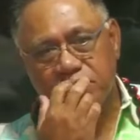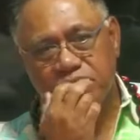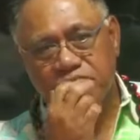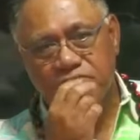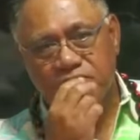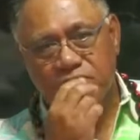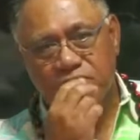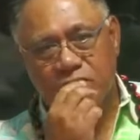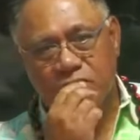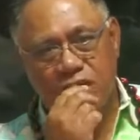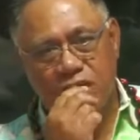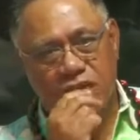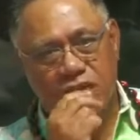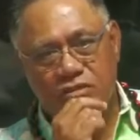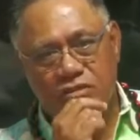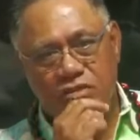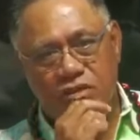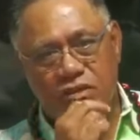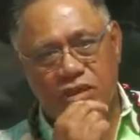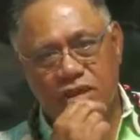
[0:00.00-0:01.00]
It is
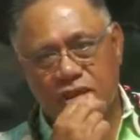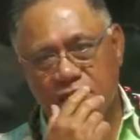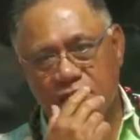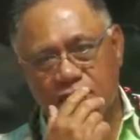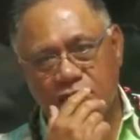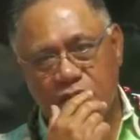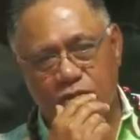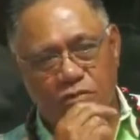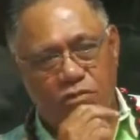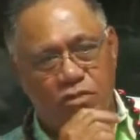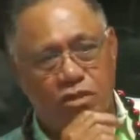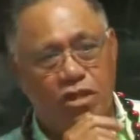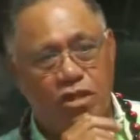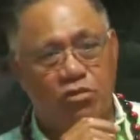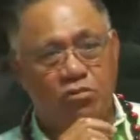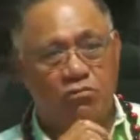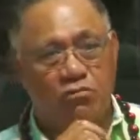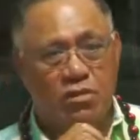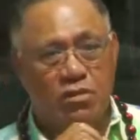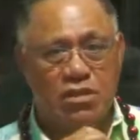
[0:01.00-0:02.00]
not an excuse. You
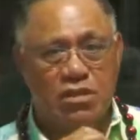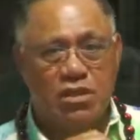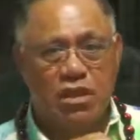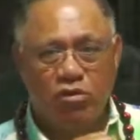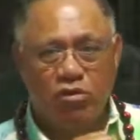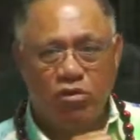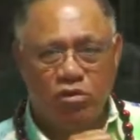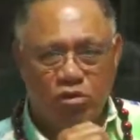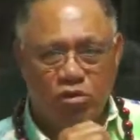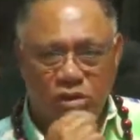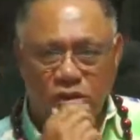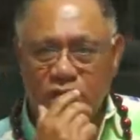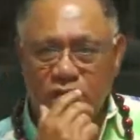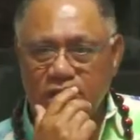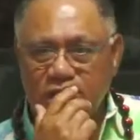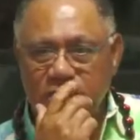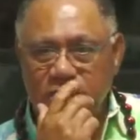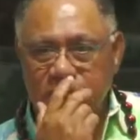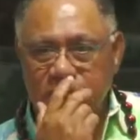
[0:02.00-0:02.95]
must get on your knees.